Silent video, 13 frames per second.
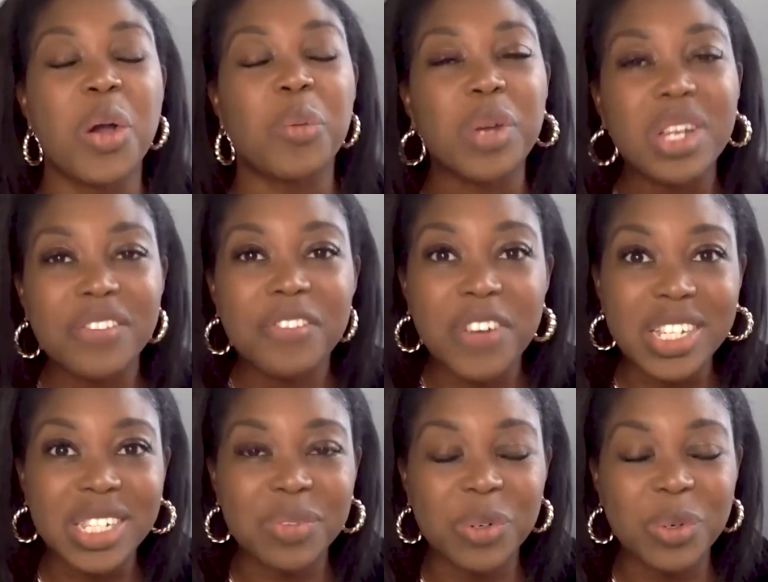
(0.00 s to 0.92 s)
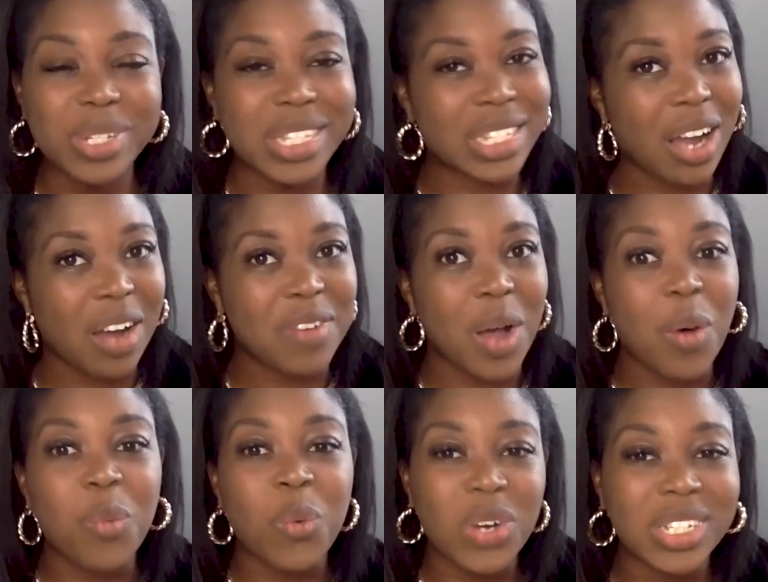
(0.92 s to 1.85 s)
We're going to first of all just cover
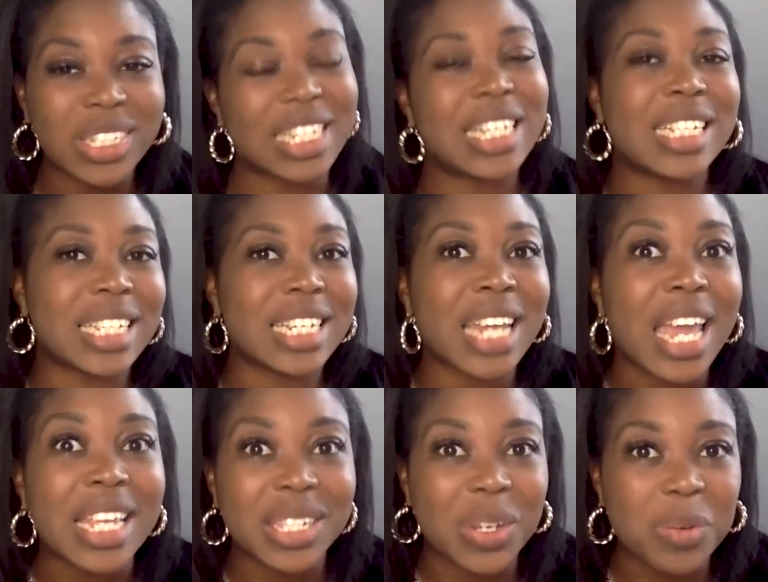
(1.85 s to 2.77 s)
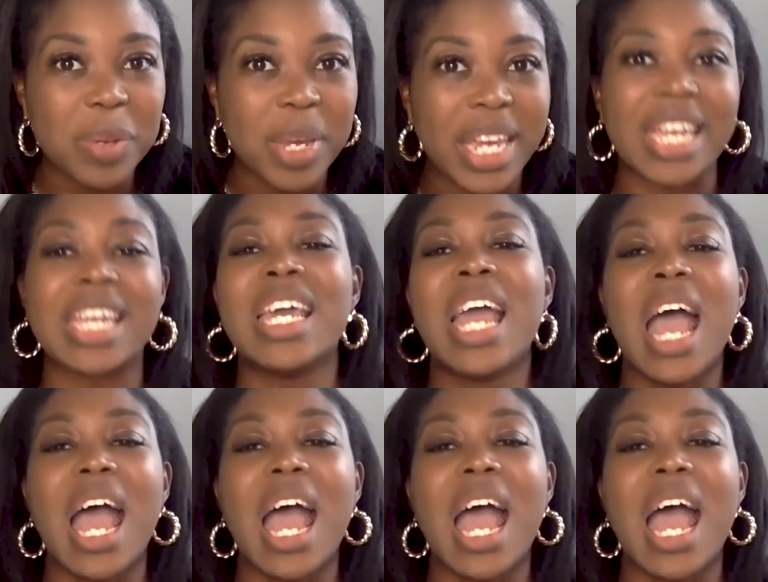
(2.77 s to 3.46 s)
what is an SOP